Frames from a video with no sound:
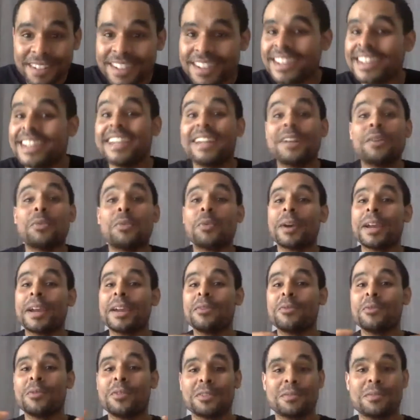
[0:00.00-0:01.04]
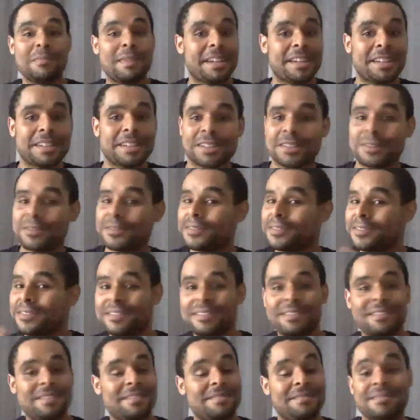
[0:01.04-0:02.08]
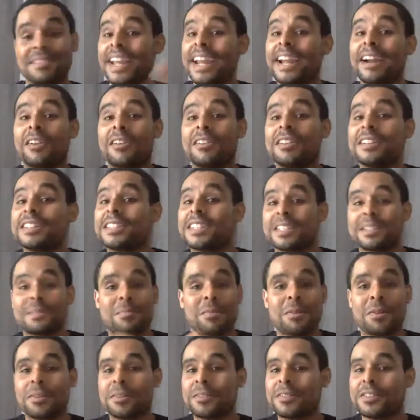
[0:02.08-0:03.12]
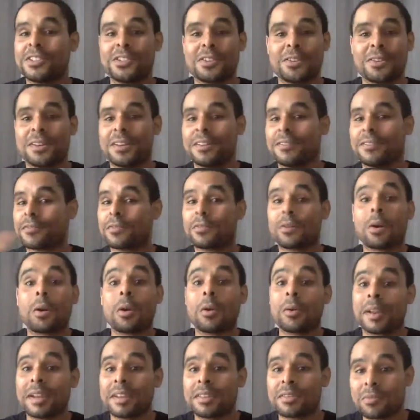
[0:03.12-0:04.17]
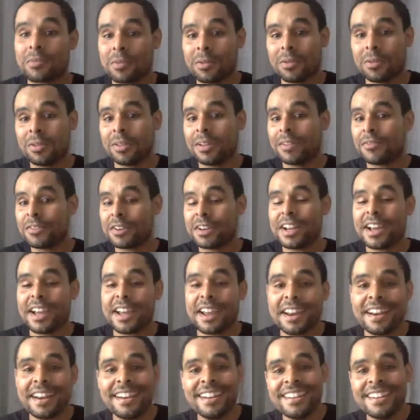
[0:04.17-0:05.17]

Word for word: get away with making certain eras as a part of the journey of growing in the role every night.